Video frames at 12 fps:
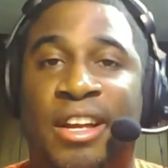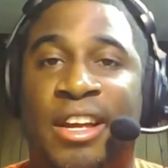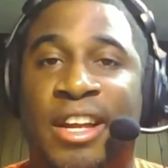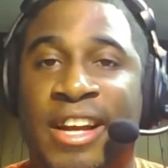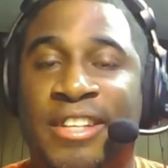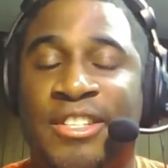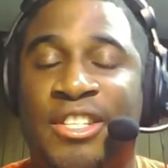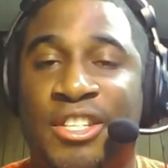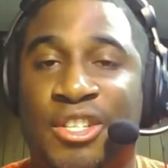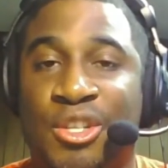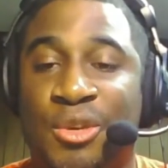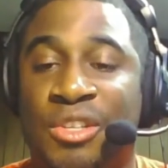and that's
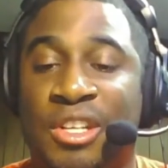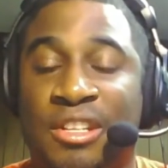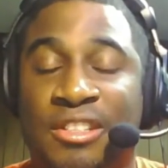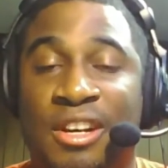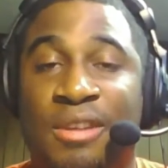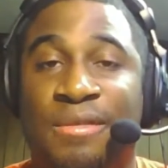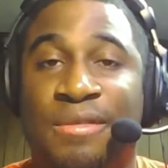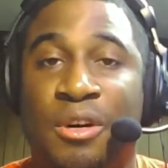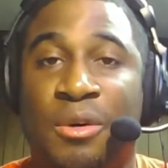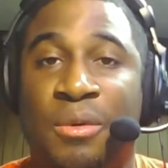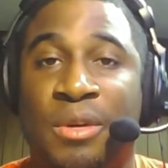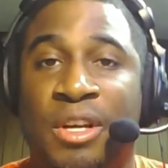just using the cell
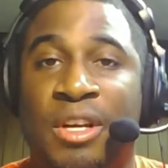phone